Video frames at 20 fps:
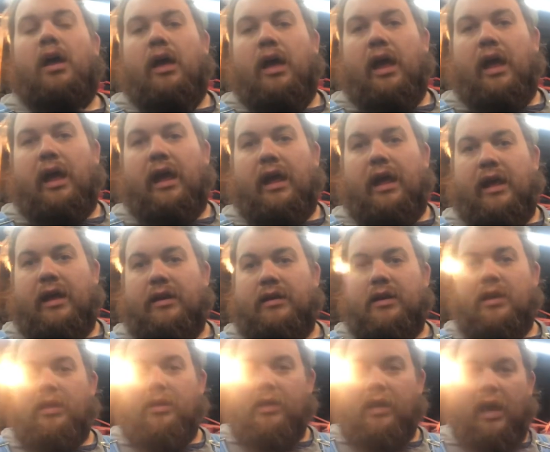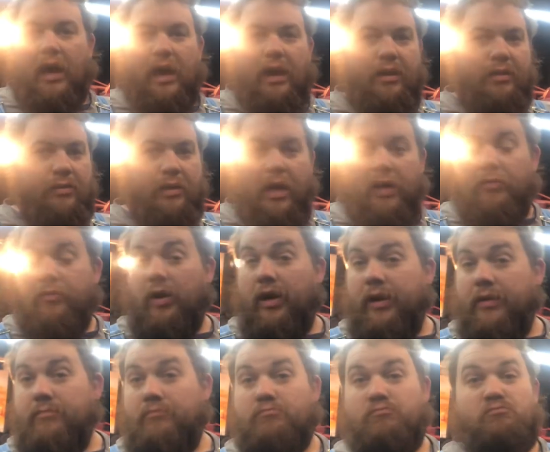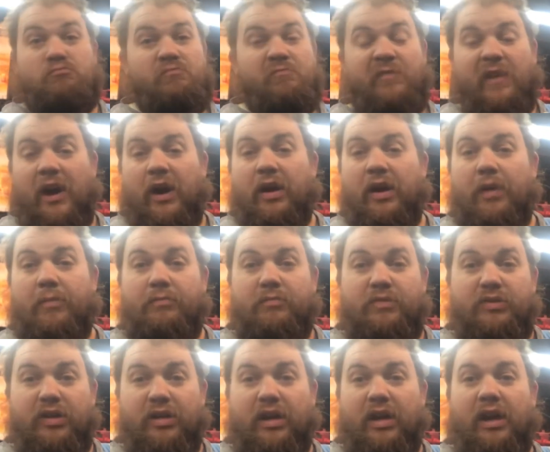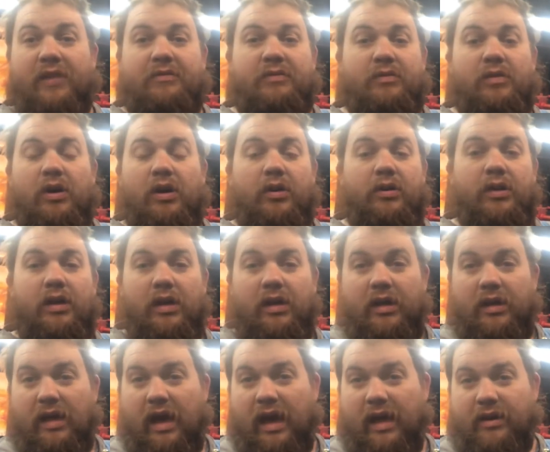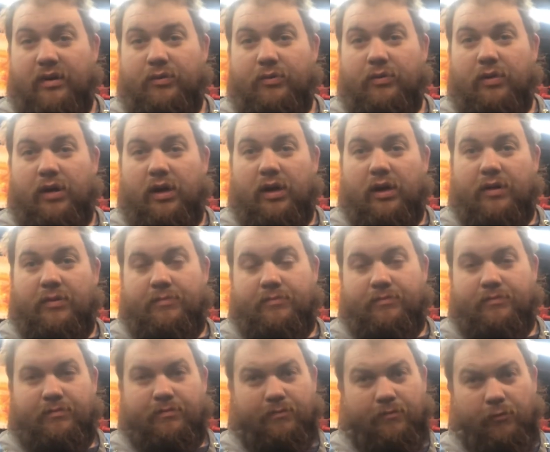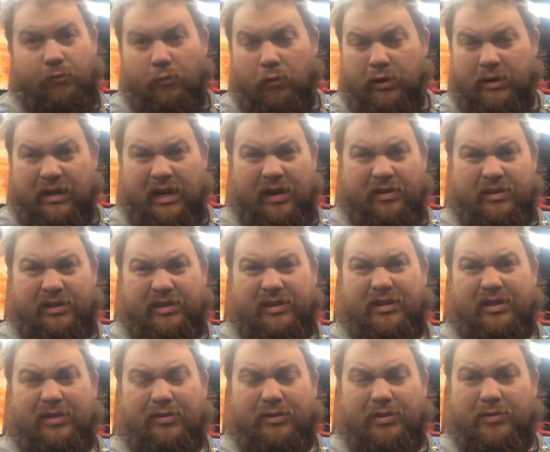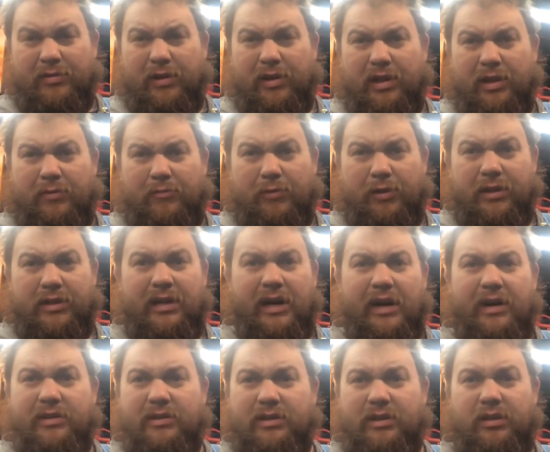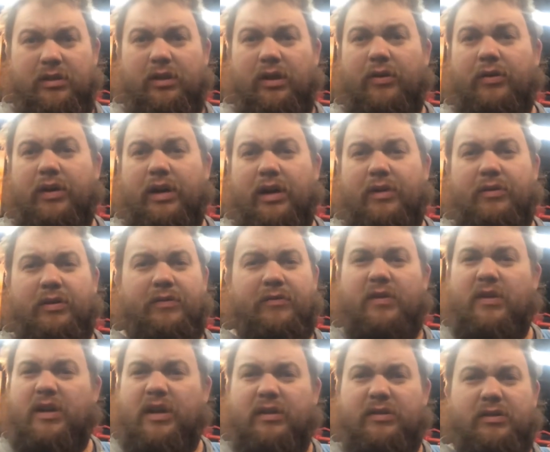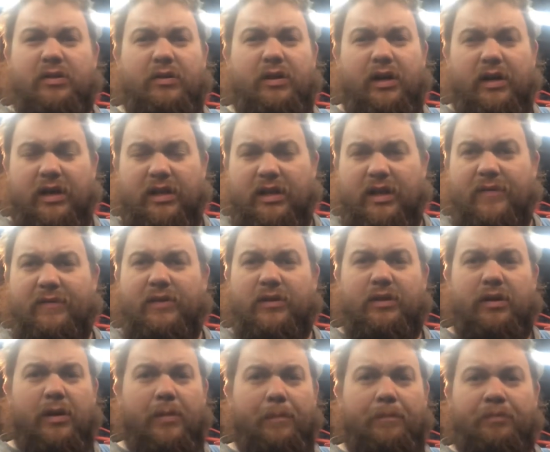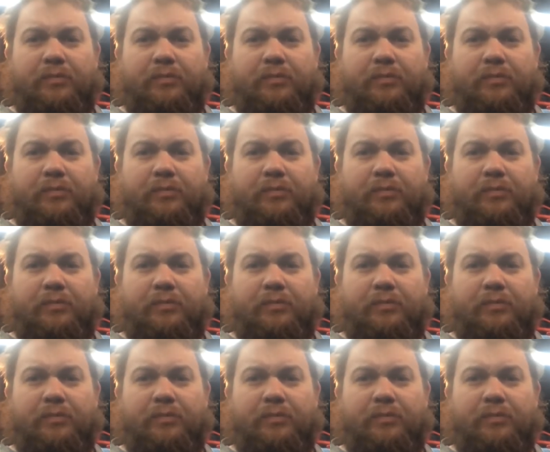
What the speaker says: and the guy got it running, fired up, took it off the road, had to, one of the rear tires a little low in air, one of the front tires low in air, get that filled up.